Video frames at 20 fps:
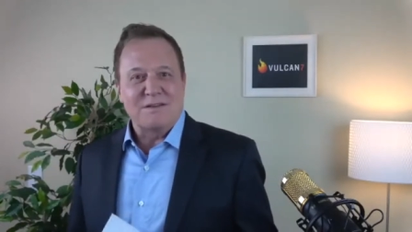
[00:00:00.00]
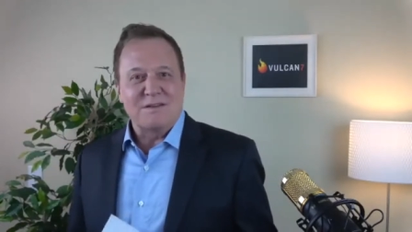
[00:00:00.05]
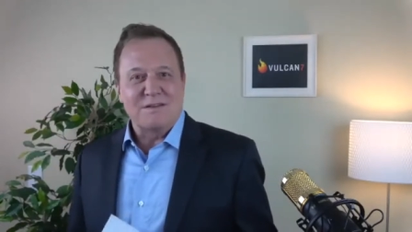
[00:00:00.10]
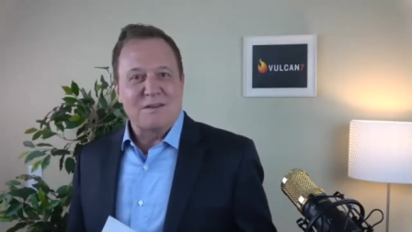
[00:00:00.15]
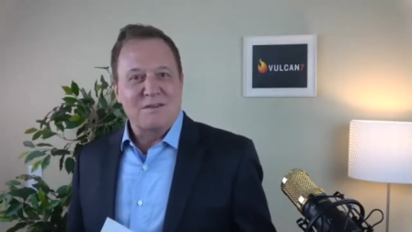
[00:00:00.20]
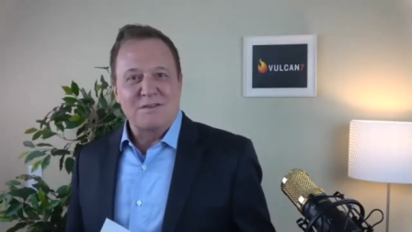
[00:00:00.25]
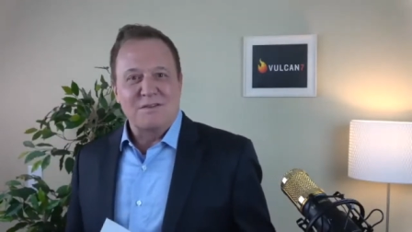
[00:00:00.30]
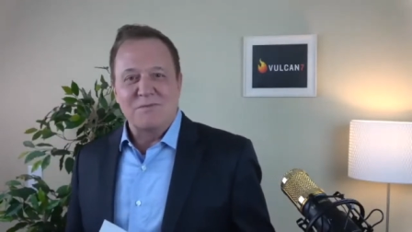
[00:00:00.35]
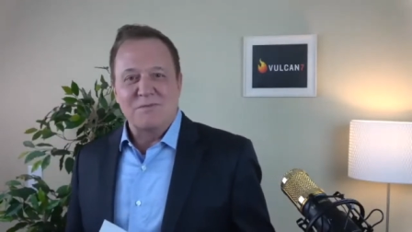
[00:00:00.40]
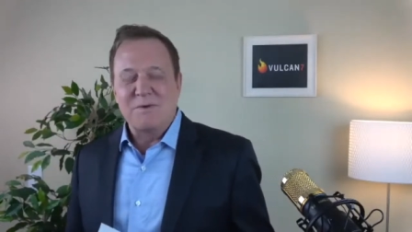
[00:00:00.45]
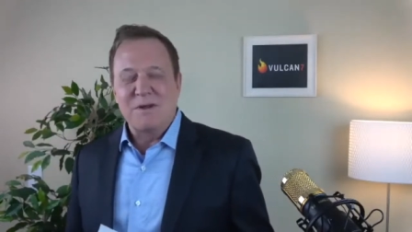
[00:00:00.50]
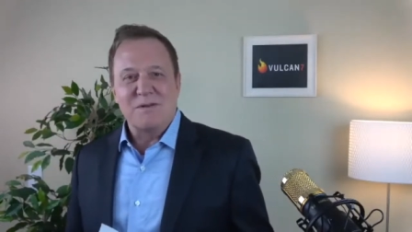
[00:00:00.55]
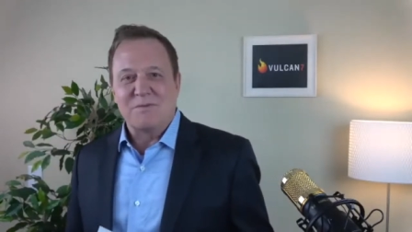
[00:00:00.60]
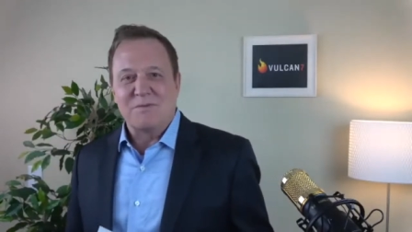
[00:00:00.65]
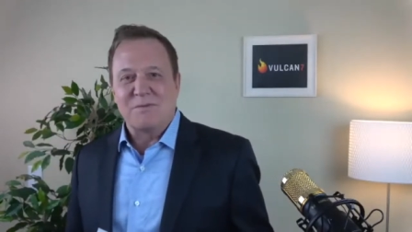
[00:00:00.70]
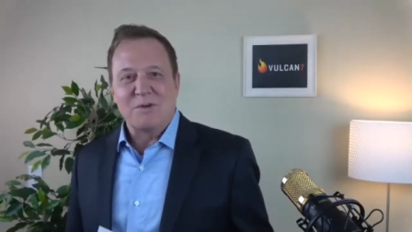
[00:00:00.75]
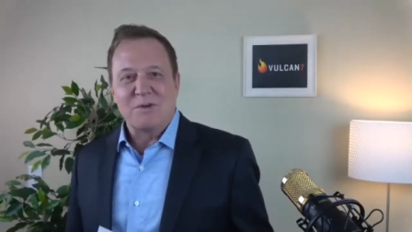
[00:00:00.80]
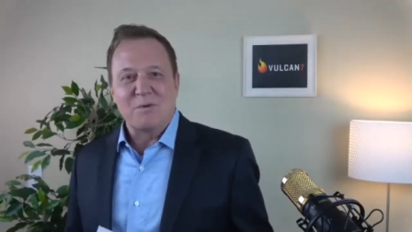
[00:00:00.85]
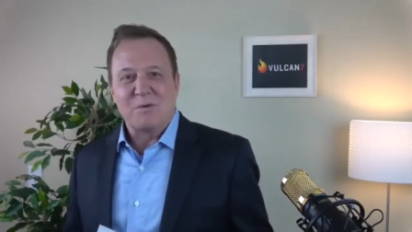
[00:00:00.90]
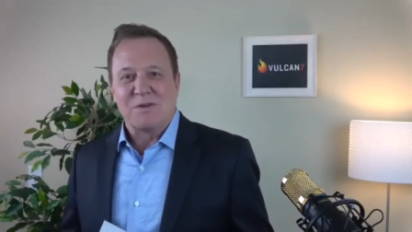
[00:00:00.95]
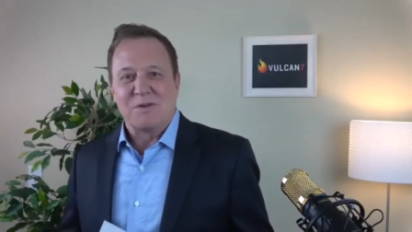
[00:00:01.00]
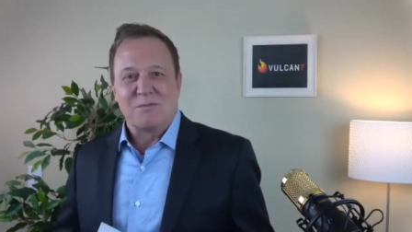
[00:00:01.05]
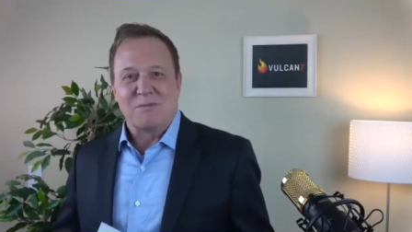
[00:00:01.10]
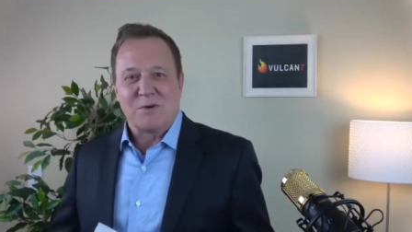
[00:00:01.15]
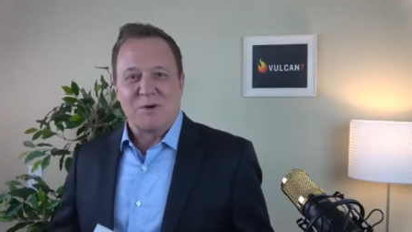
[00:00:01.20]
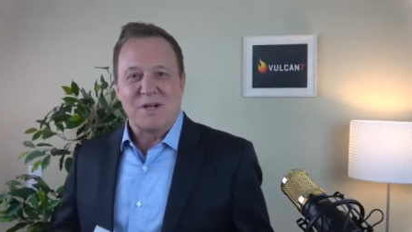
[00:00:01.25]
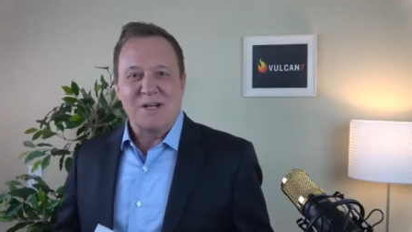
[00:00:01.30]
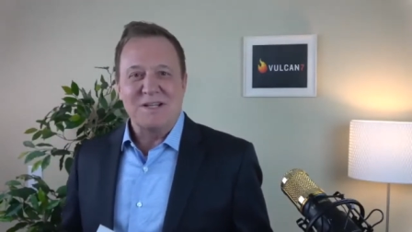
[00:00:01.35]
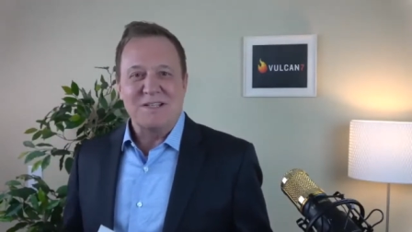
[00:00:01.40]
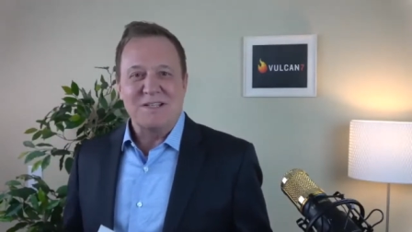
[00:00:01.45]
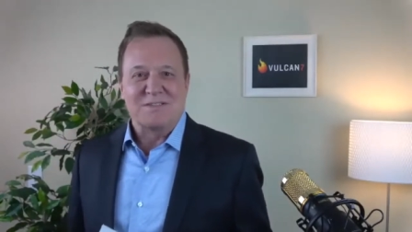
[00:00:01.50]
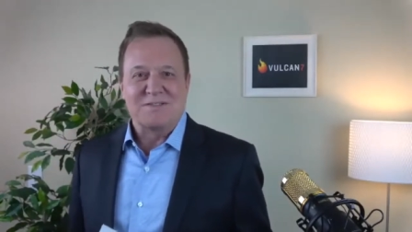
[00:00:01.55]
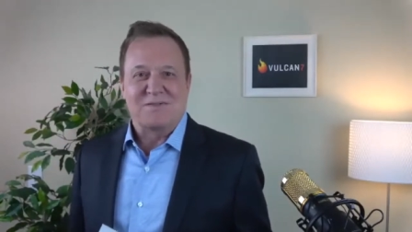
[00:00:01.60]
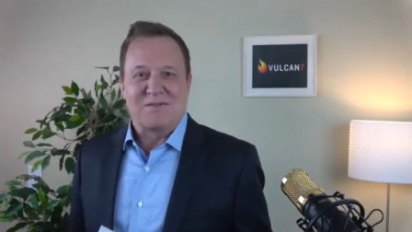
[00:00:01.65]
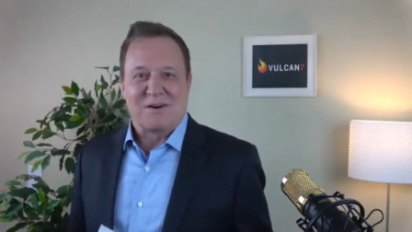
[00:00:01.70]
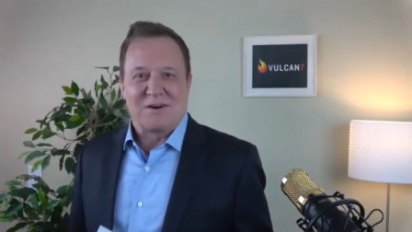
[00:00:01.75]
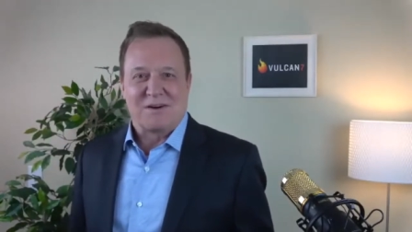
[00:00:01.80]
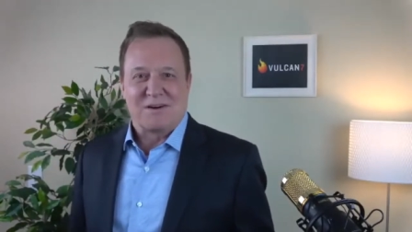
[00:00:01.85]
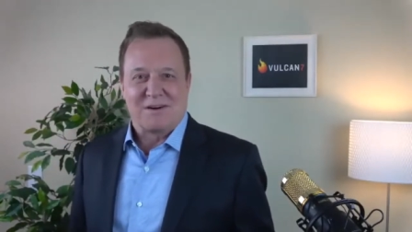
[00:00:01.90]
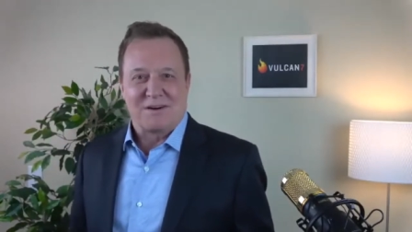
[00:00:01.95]
you were in the Marines
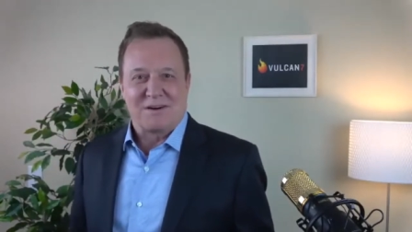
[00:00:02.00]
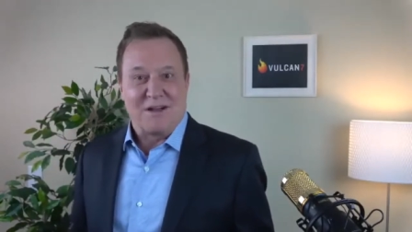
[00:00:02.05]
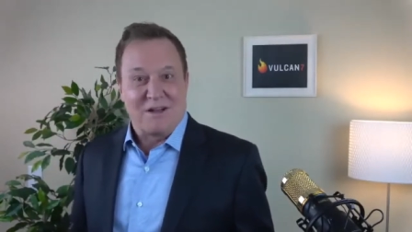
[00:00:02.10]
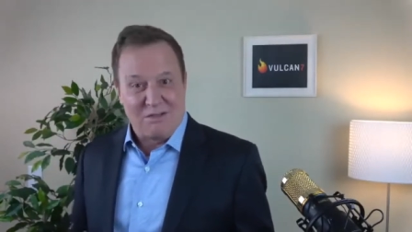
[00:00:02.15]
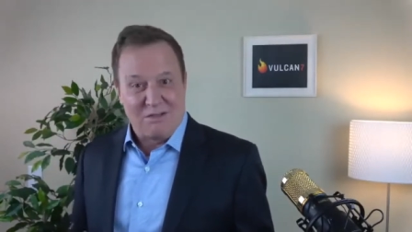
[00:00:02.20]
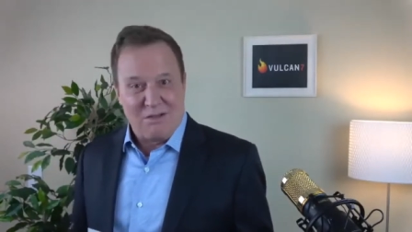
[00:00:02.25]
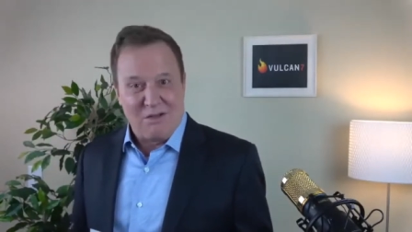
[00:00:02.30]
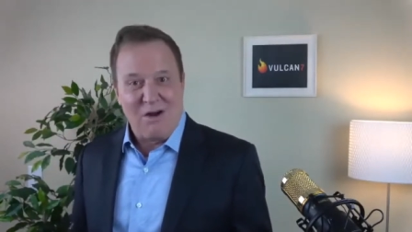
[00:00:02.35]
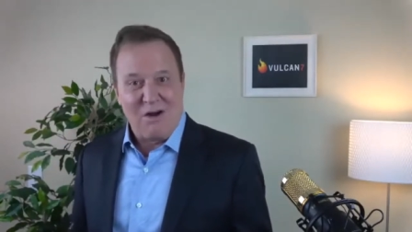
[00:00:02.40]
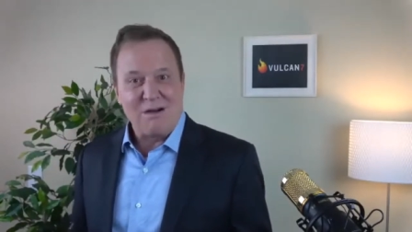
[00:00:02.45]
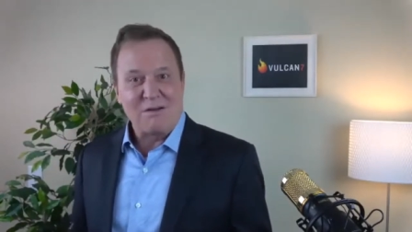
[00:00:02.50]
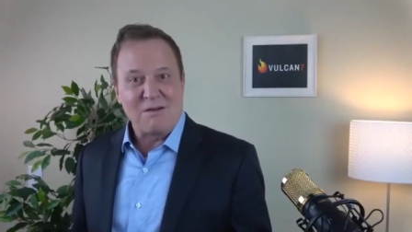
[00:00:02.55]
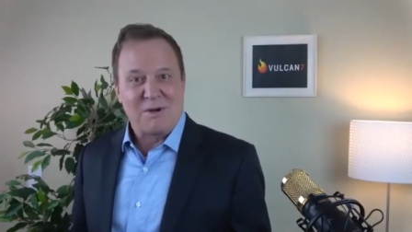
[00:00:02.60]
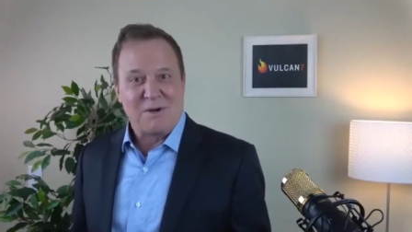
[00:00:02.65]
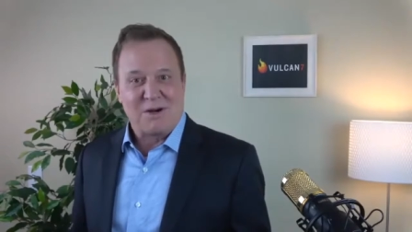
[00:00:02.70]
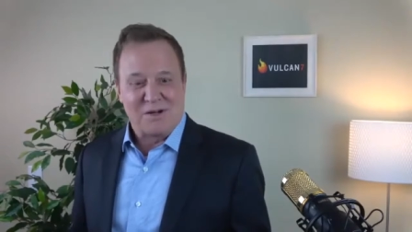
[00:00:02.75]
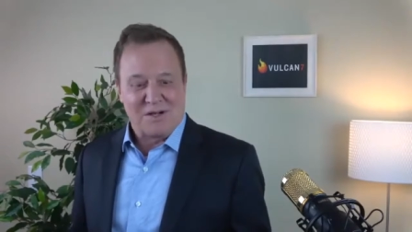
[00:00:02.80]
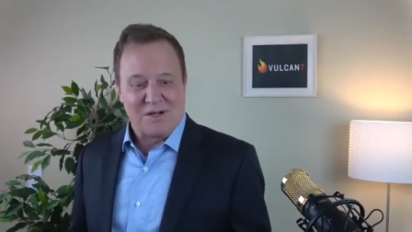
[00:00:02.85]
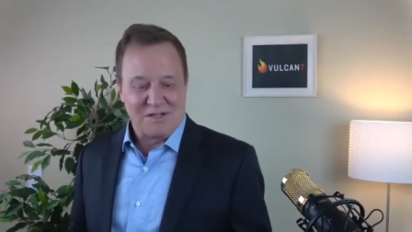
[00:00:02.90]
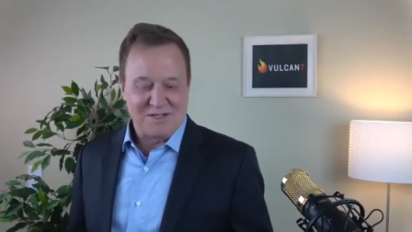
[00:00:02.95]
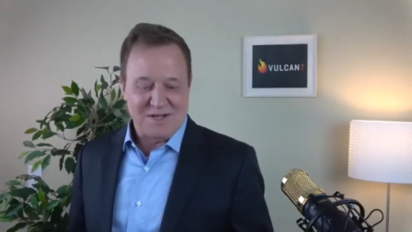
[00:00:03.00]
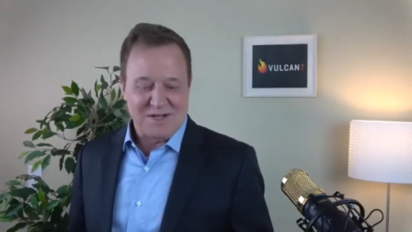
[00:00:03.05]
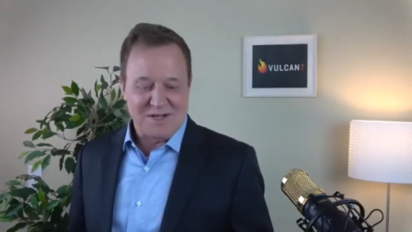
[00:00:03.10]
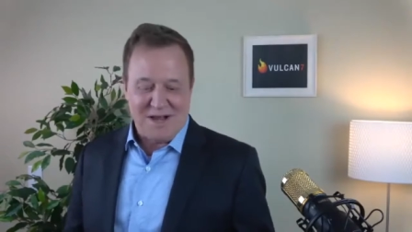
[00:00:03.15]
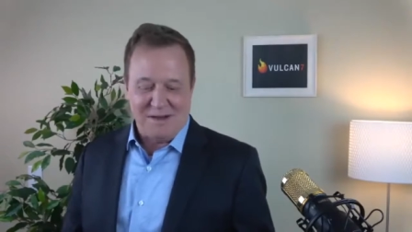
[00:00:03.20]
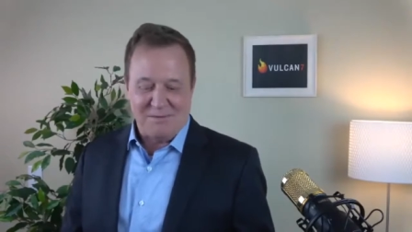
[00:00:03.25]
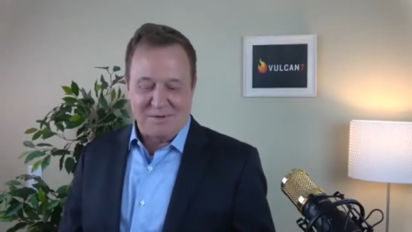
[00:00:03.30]
for a long period of time,